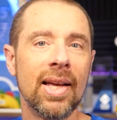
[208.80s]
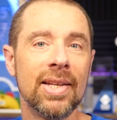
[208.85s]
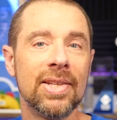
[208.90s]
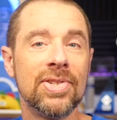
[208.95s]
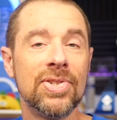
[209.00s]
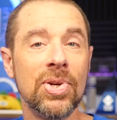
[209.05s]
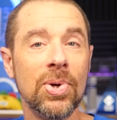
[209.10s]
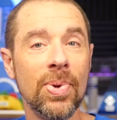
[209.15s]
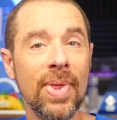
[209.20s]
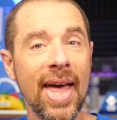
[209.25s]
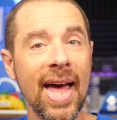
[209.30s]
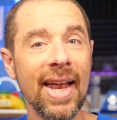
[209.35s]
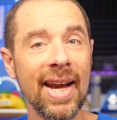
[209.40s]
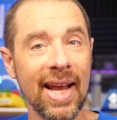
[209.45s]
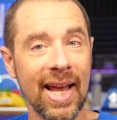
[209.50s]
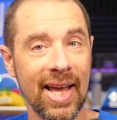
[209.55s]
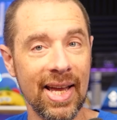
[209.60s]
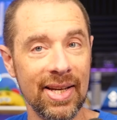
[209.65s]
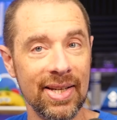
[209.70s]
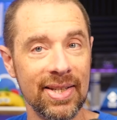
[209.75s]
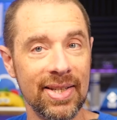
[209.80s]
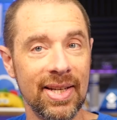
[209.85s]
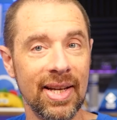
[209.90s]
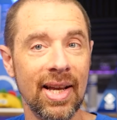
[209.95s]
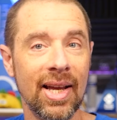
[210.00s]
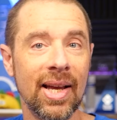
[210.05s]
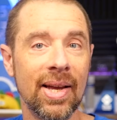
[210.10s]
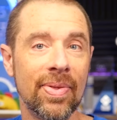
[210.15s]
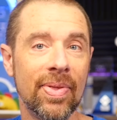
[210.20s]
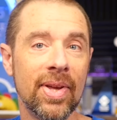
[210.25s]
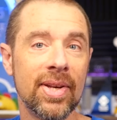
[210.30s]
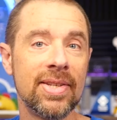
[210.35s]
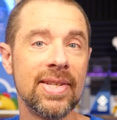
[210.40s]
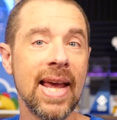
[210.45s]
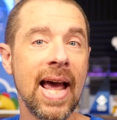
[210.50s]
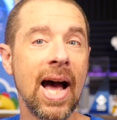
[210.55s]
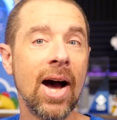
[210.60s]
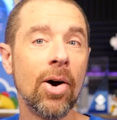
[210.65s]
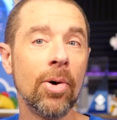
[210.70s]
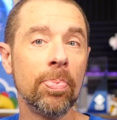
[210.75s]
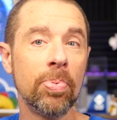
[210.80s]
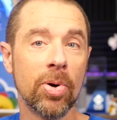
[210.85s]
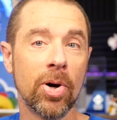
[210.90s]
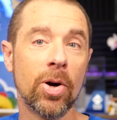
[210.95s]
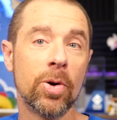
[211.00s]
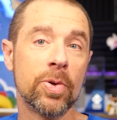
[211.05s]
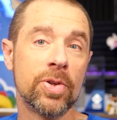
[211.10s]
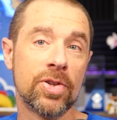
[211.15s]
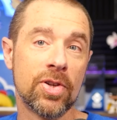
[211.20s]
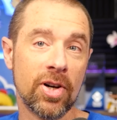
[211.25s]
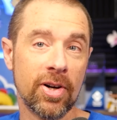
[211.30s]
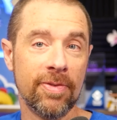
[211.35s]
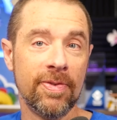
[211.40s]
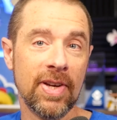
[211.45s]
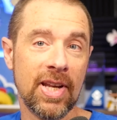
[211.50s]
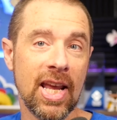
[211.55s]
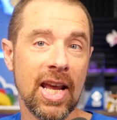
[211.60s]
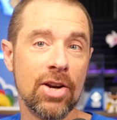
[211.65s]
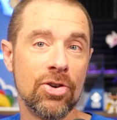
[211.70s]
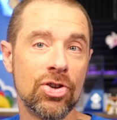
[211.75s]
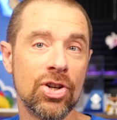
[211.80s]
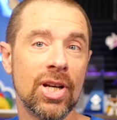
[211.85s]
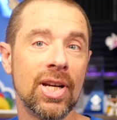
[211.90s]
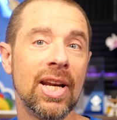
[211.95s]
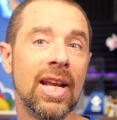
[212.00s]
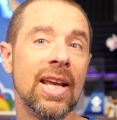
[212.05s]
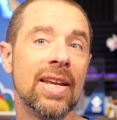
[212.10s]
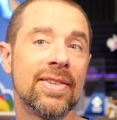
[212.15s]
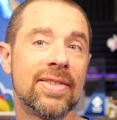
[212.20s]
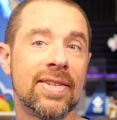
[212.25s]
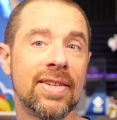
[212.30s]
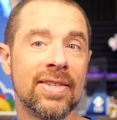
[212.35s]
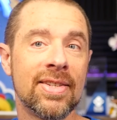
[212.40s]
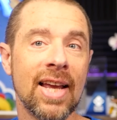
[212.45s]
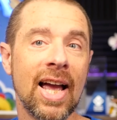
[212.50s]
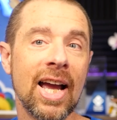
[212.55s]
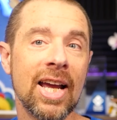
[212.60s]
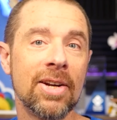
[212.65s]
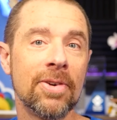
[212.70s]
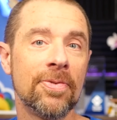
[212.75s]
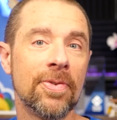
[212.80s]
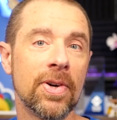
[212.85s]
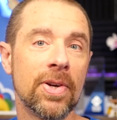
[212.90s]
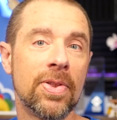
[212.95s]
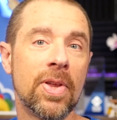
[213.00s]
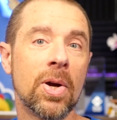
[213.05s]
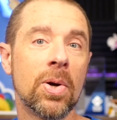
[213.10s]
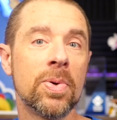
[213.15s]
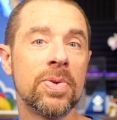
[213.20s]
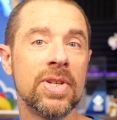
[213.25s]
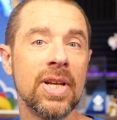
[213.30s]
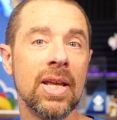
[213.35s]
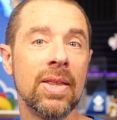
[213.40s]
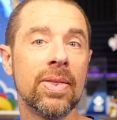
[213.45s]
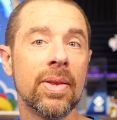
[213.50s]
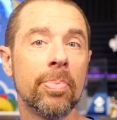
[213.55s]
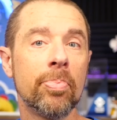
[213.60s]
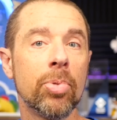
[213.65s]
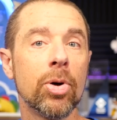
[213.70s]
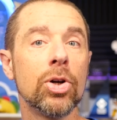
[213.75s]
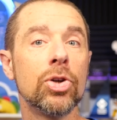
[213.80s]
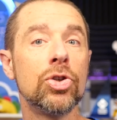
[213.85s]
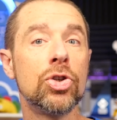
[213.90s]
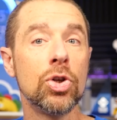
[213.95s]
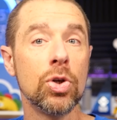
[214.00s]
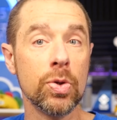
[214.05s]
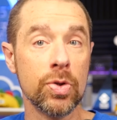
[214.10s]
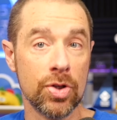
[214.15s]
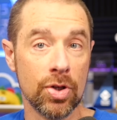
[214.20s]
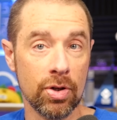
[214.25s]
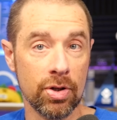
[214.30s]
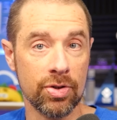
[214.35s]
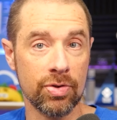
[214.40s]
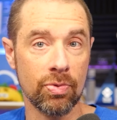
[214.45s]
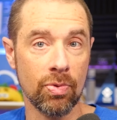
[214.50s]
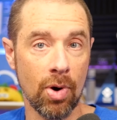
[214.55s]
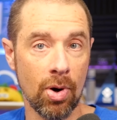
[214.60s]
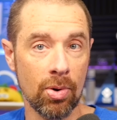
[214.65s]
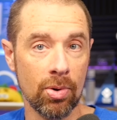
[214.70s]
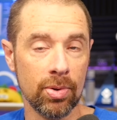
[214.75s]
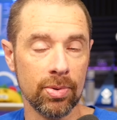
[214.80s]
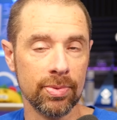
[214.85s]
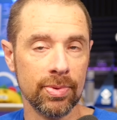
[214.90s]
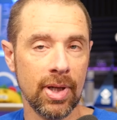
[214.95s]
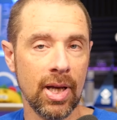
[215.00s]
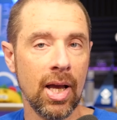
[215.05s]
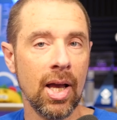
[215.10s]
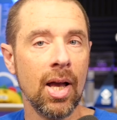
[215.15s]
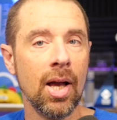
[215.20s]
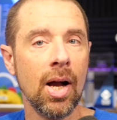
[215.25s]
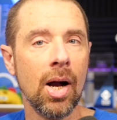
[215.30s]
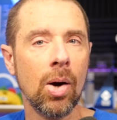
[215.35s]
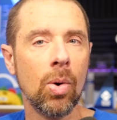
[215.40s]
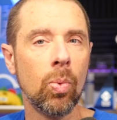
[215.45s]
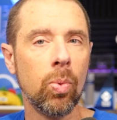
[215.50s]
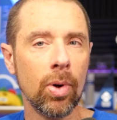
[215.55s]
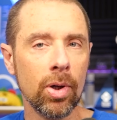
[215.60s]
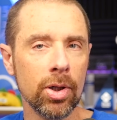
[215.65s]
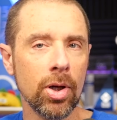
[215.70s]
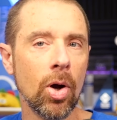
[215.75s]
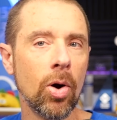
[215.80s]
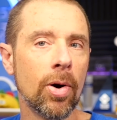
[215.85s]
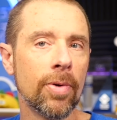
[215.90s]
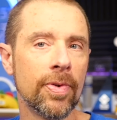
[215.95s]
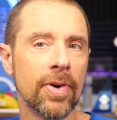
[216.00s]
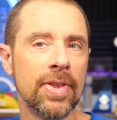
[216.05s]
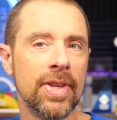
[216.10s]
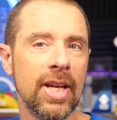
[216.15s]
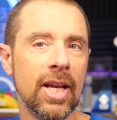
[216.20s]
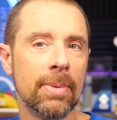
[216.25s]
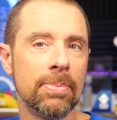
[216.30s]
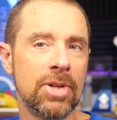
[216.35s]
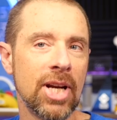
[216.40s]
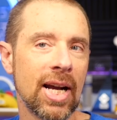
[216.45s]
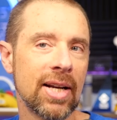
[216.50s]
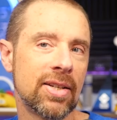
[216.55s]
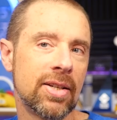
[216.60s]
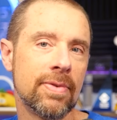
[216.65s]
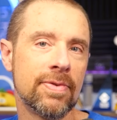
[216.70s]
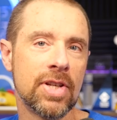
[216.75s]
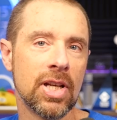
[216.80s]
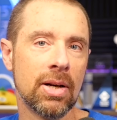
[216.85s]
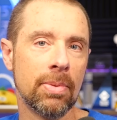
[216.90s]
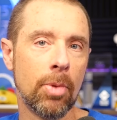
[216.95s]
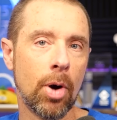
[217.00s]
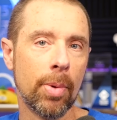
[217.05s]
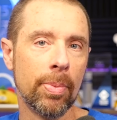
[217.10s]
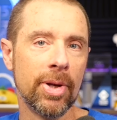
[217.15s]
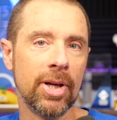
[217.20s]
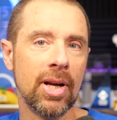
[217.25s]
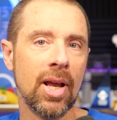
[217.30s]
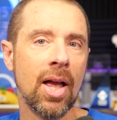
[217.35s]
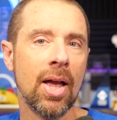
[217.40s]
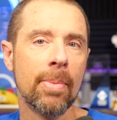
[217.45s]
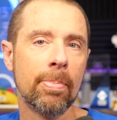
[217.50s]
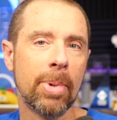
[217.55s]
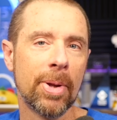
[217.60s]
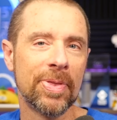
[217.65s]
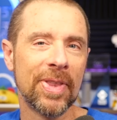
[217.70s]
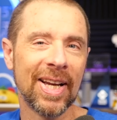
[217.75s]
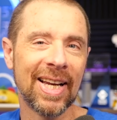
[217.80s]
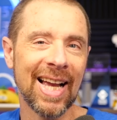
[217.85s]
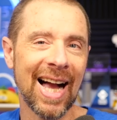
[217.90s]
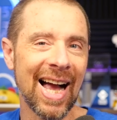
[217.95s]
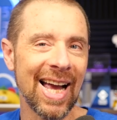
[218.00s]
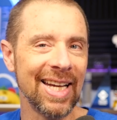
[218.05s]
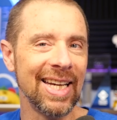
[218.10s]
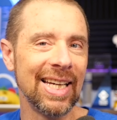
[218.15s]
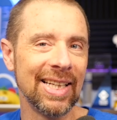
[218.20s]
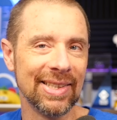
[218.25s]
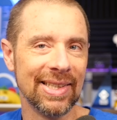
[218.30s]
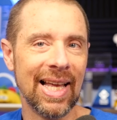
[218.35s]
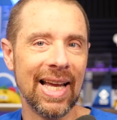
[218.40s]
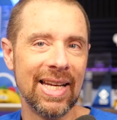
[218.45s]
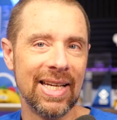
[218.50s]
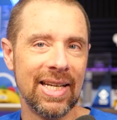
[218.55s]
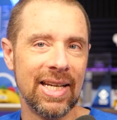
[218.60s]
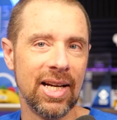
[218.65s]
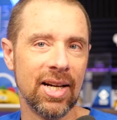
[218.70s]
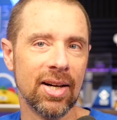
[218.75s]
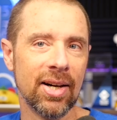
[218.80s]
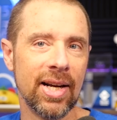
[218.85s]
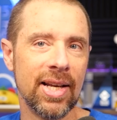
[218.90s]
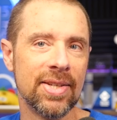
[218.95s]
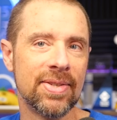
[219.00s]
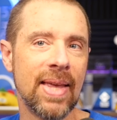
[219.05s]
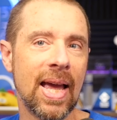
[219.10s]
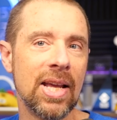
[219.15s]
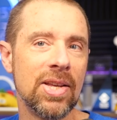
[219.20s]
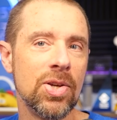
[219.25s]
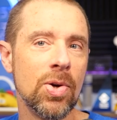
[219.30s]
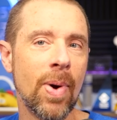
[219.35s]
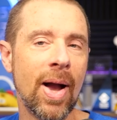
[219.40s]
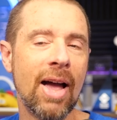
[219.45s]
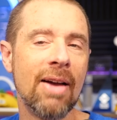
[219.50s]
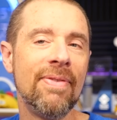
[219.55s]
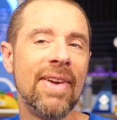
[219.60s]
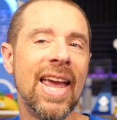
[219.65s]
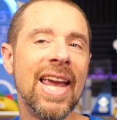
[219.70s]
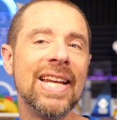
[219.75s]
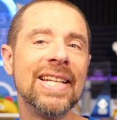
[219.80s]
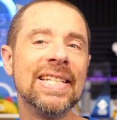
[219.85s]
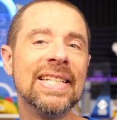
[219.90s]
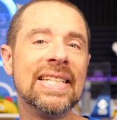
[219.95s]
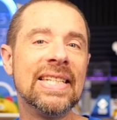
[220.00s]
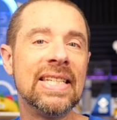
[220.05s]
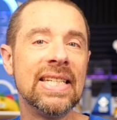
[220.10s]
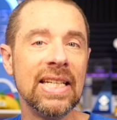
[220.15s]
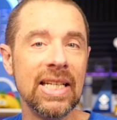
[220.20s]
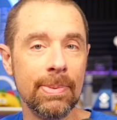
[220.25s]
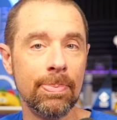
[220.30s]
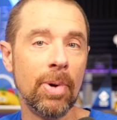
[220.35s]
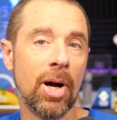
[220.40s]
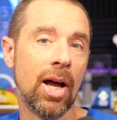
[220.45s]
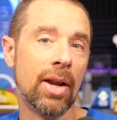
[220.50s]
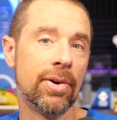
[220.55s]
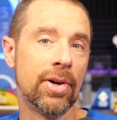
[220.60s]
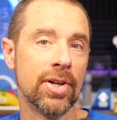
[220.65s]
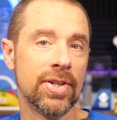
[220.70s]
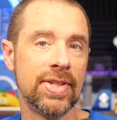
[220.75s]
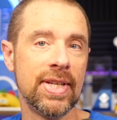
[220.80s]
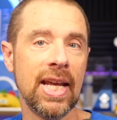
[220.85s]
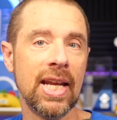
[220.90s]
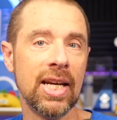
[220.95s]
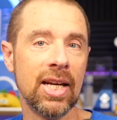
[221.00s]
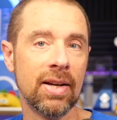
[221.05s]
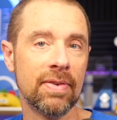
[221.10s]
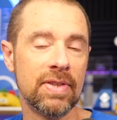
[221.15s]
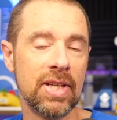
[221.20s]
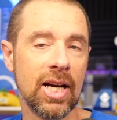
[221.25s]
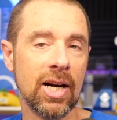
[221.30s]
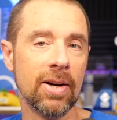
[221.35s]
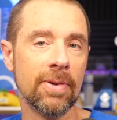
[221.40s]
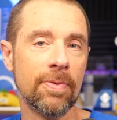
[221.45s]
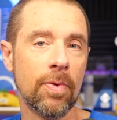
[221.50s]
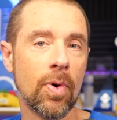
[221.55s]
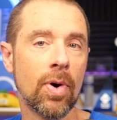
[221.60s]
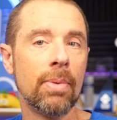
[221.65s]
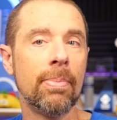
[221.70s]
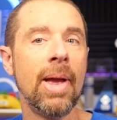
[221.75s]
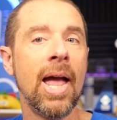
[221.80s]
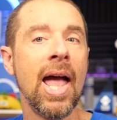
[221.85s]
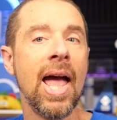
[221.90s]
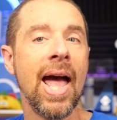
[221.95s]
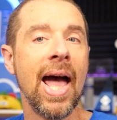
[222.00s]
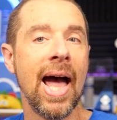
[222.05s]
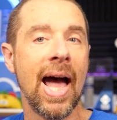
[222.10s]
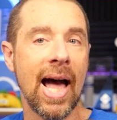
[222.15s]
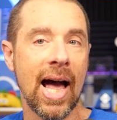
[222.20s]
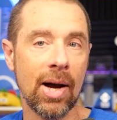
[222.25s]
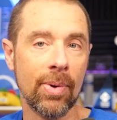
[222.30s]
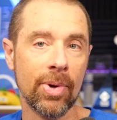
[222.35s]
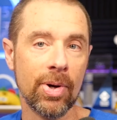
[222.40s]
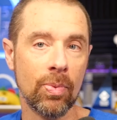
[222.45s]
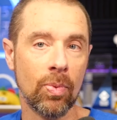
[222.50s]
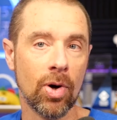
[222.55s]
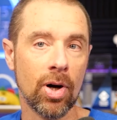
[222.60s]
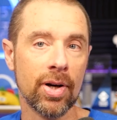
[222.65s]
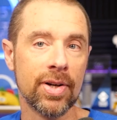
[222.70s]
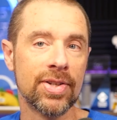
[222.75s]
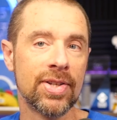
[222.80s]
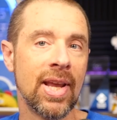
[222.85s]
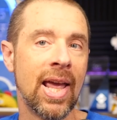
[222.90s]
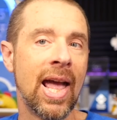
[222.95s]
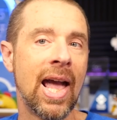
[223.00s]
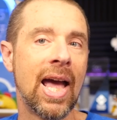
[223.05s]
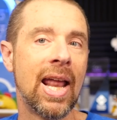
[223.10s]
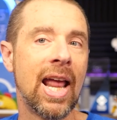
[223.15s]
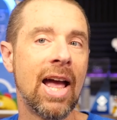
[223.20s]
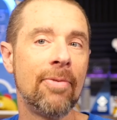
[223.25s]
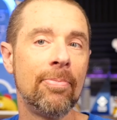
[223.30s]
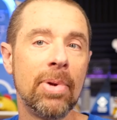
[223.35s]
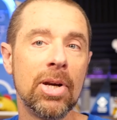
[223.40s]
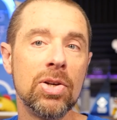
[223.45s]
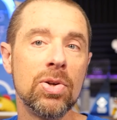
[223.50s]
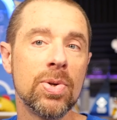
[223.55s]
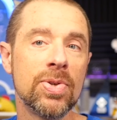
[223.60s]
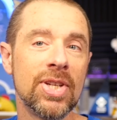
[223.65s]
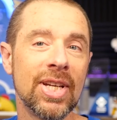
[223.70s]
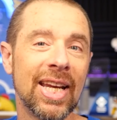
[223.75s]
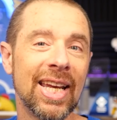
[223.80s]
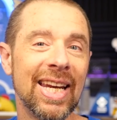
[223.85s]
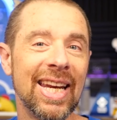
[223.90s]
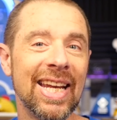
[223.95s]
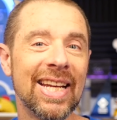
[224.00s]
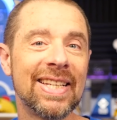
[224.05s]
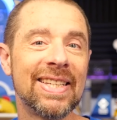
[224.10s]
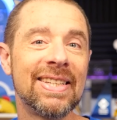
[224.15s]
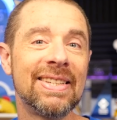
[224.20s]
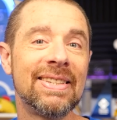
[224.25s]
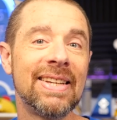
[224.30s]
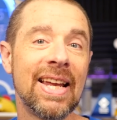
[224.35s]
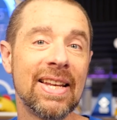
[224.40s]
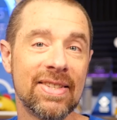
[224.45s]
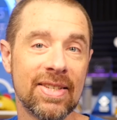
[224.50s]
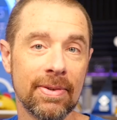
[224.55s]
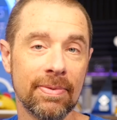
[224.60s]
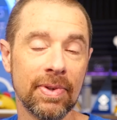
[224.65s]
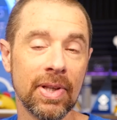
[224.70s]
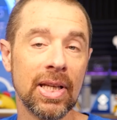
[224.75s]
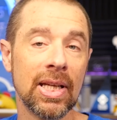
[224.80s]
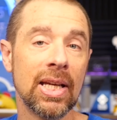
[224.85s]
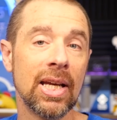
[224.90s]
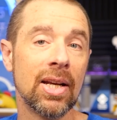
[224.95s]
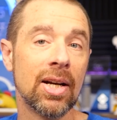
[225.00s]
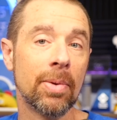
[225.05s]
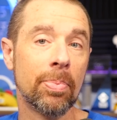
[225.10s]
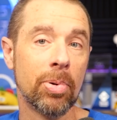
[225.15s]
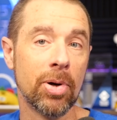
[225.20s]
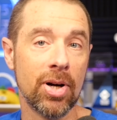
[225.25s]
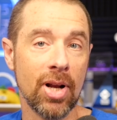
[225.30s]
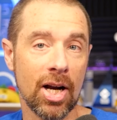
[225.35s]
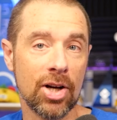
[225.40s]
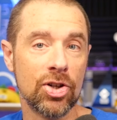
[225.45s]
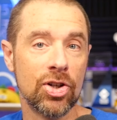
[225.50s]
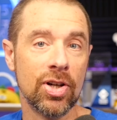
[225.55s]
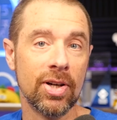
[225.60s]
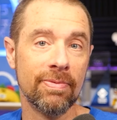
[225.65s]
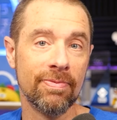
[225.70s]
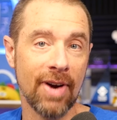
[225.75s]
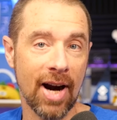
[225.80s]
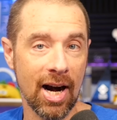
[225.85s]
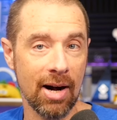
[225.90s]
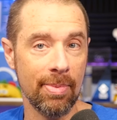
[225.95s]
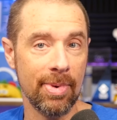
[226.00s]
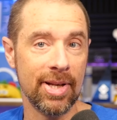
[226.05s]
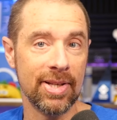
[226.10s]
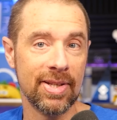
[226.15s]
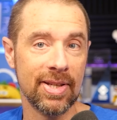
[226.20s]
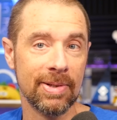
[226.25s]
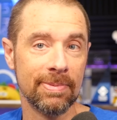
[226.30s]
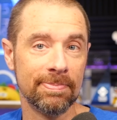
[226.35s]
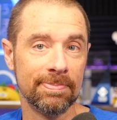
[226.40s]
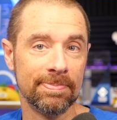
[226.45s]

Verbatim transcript: To that end, the TAO Pro certification is designed for those in the producer's role. We'll go over the objectives in a moment, but the guiding light here is that you have a deep understanding of Terraform, how it works, and have been using it extensively in a production environment